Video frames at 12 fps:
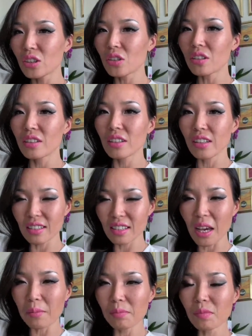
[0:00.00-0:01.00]
took the
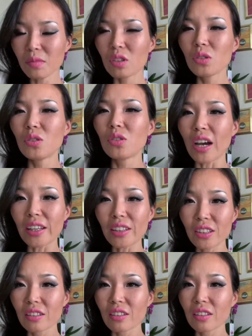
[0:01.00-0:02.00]
exam to
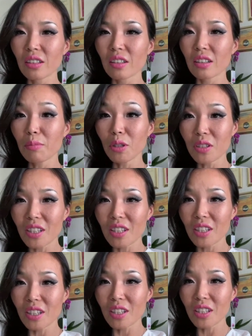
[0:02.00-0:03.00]
enter the music
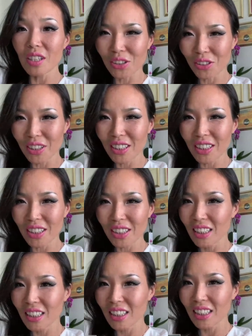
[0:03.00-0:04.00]
conservatory
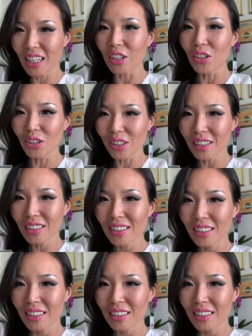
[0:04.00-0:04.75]
in Hanoi.